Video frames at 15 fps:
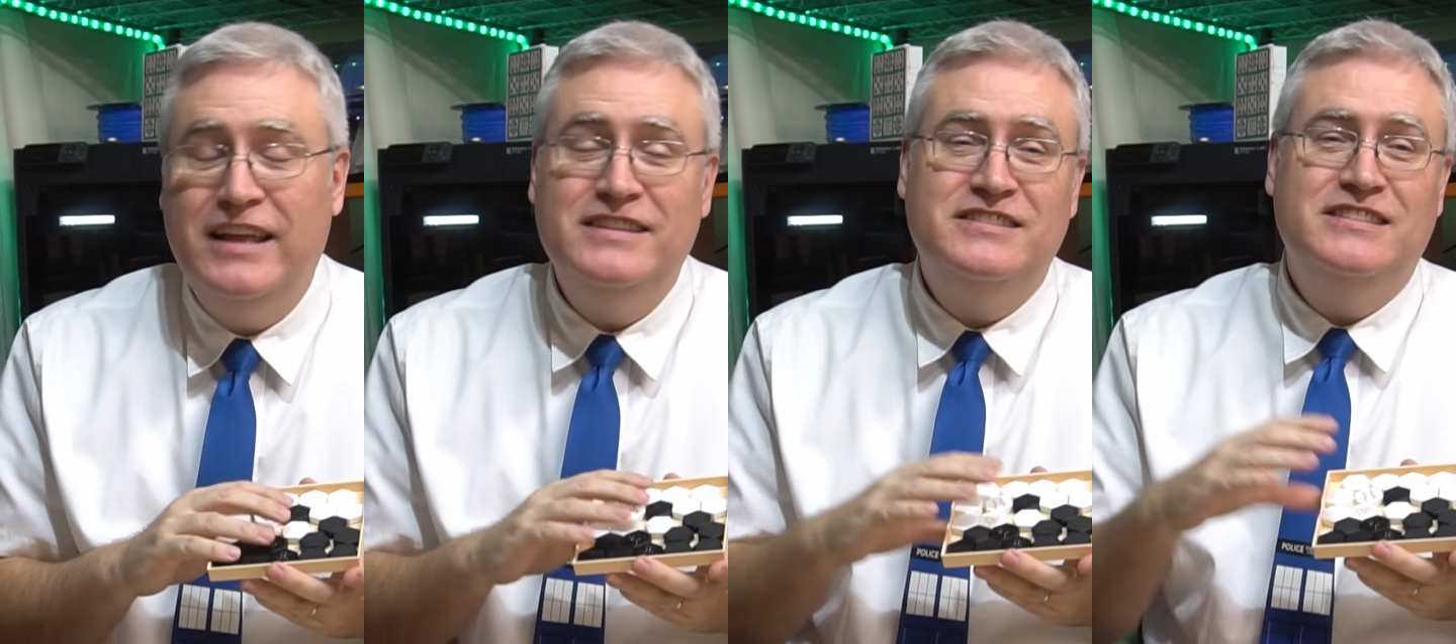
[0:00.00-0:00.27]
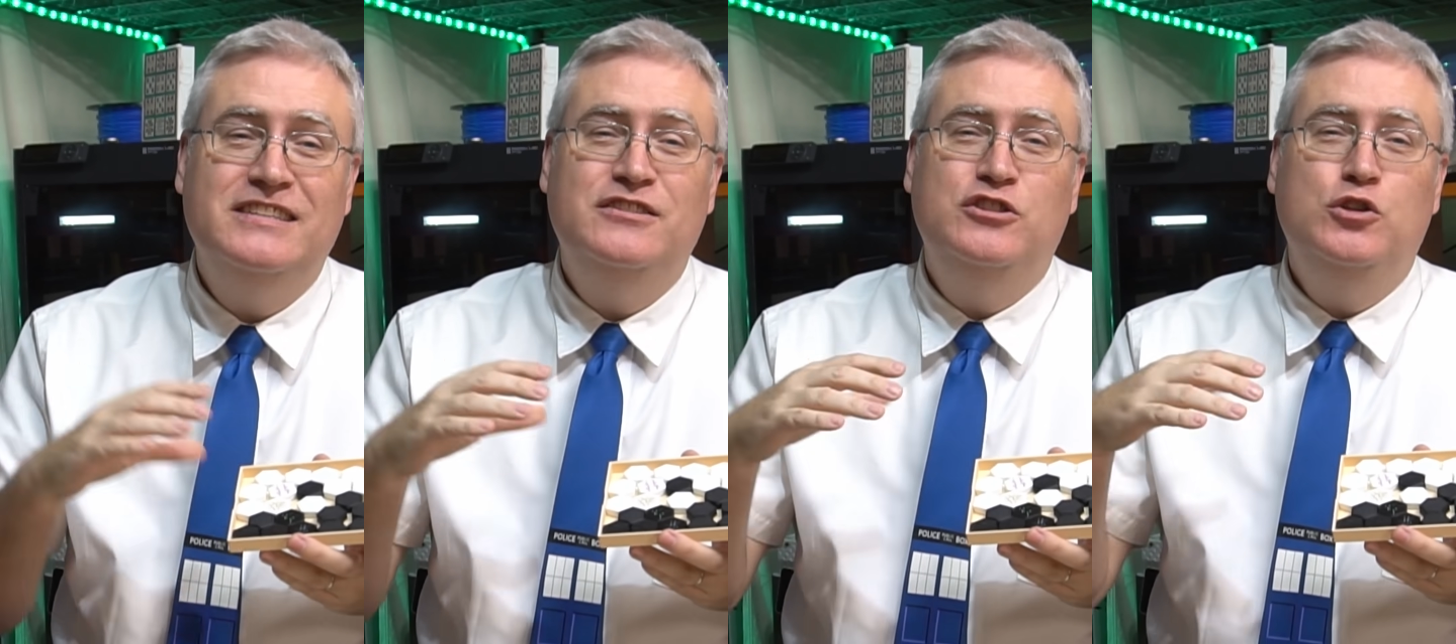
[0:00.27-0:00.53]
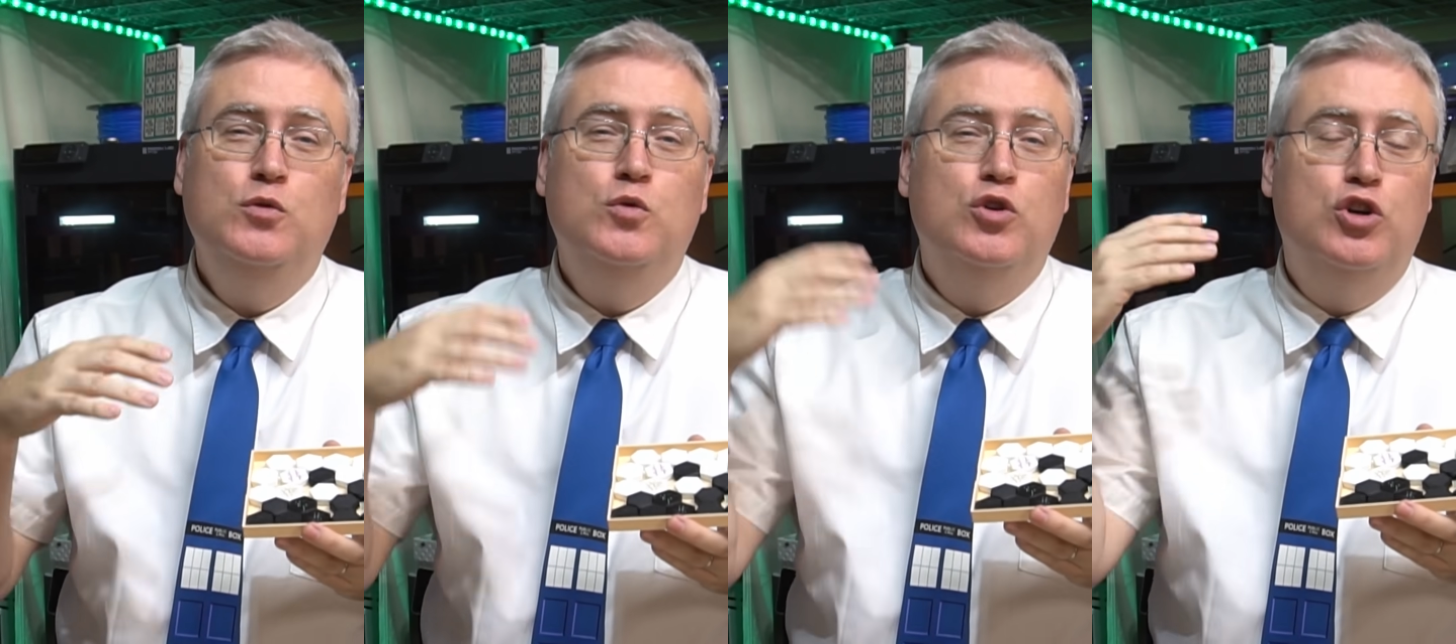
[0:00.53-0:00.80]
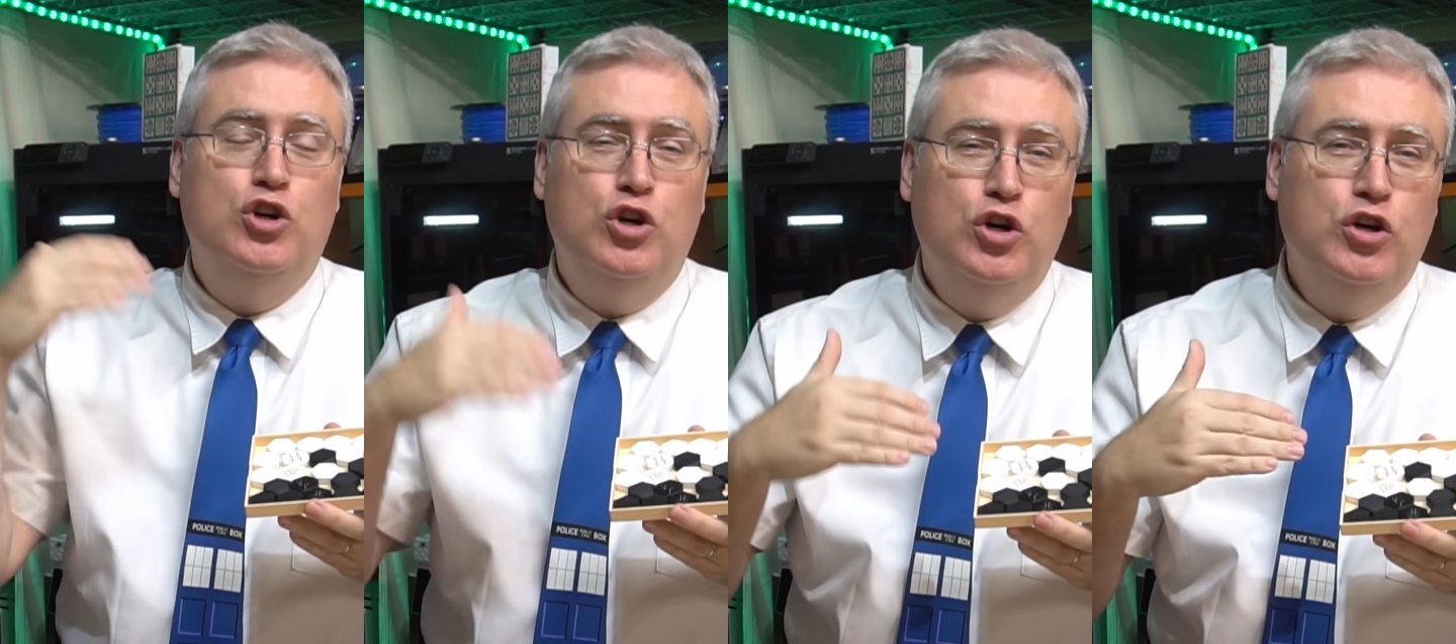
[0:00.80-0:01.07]
and since you
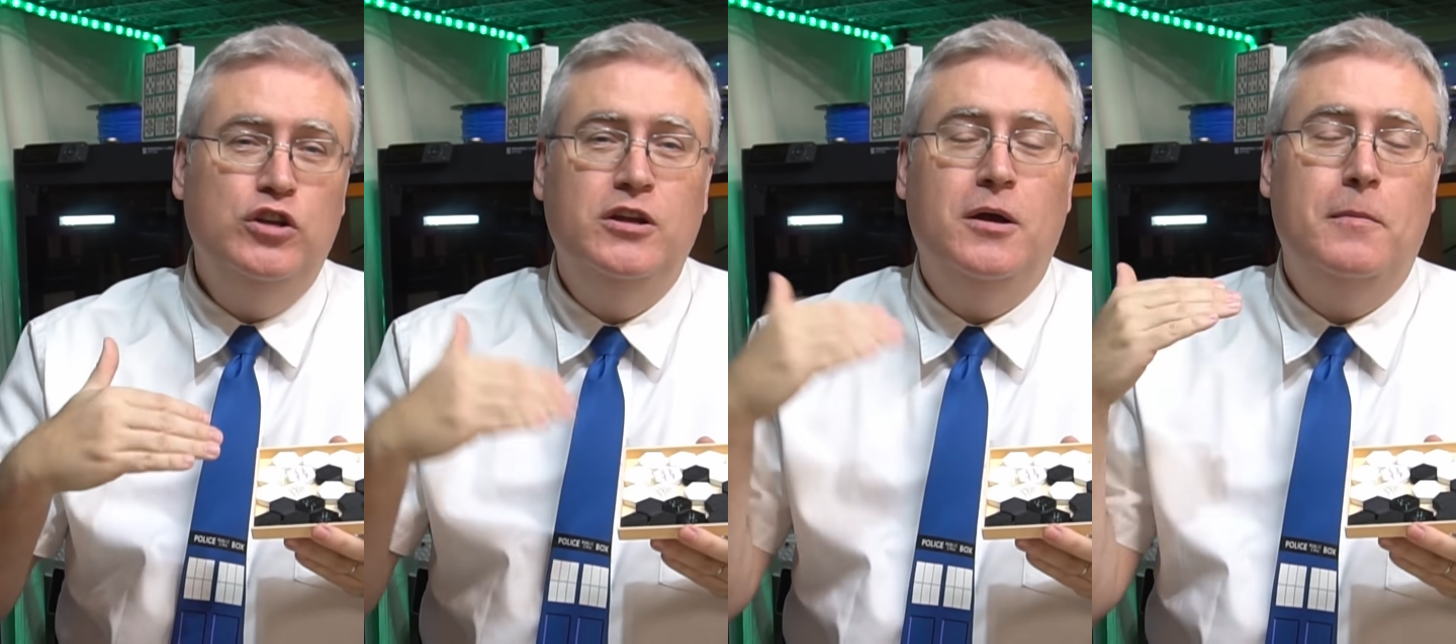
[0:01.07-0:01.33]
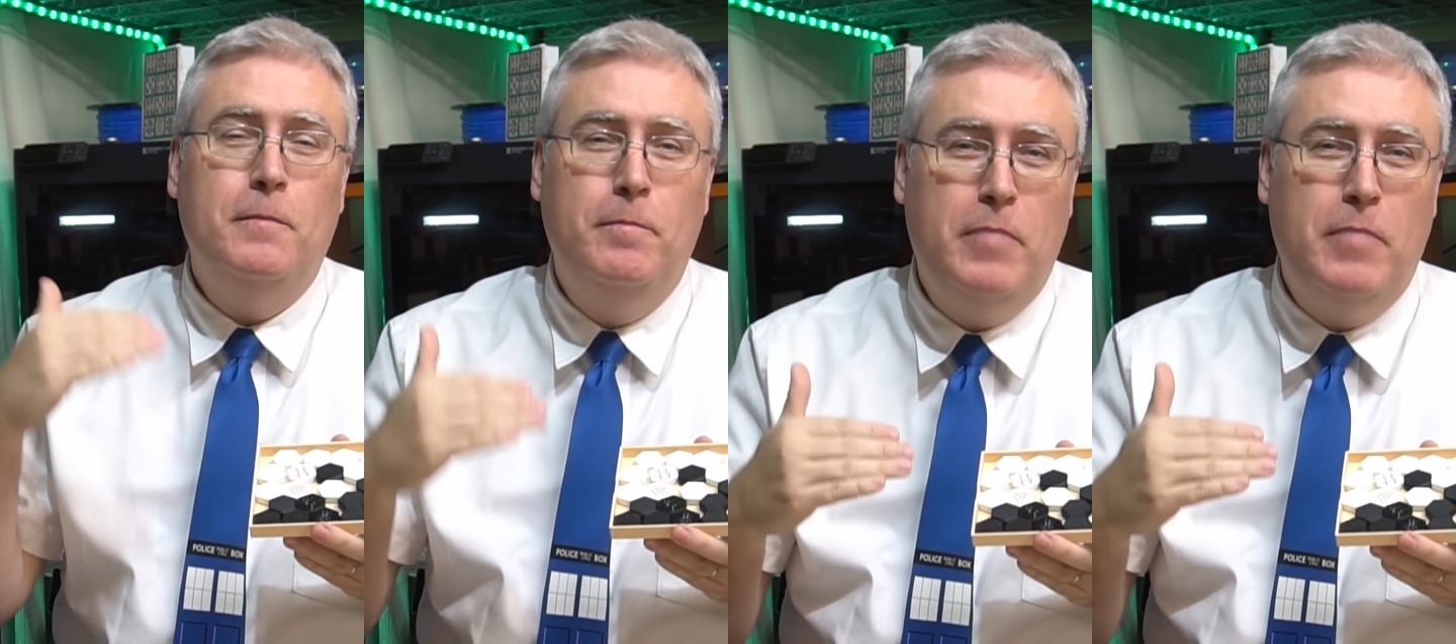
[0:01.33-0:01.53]
could